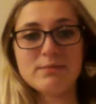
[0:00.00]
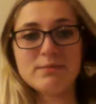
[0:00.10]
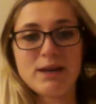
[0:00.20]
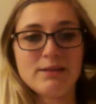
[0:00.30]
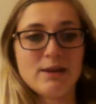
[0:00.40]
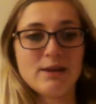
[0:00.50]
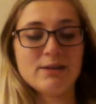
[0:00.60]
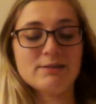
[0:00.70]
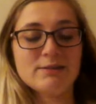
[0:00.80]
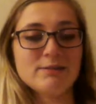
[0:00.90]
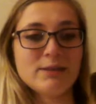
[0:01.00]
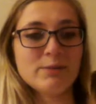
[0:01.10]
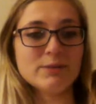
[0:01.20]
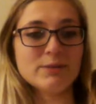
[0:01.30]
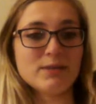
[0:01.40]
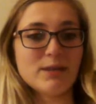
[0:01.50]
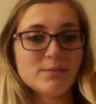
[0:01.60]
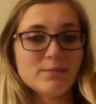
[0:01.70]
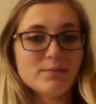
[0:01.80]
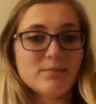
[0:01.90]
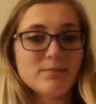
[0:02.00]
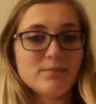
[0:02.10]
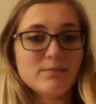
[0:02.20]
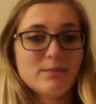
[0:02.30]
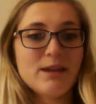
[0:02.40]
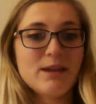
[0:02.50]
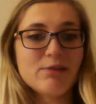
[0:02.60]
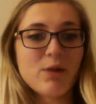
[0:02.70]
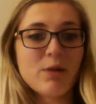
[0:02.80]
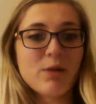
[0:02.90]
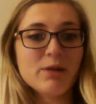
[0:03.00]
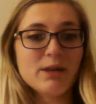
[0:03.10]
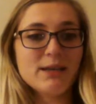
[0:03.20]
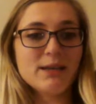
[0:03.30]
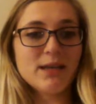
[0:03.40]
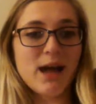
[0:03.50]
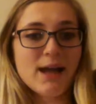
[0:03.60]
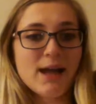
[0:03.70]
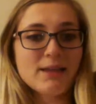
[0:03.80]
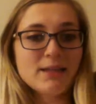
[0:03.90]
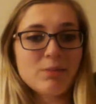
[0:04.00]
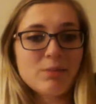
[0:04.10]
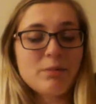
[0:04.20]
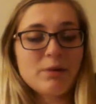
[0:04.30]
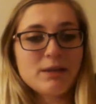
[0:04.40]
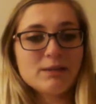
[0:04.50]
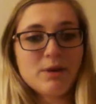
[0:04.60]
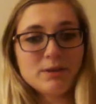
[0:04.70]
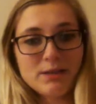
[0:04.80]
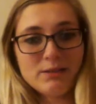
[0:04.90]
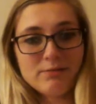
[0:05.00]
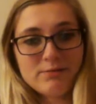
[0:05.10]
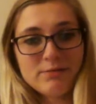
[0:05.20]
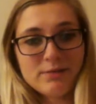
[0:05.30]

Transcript: I thought it was if the probability is high, then the probability is positive.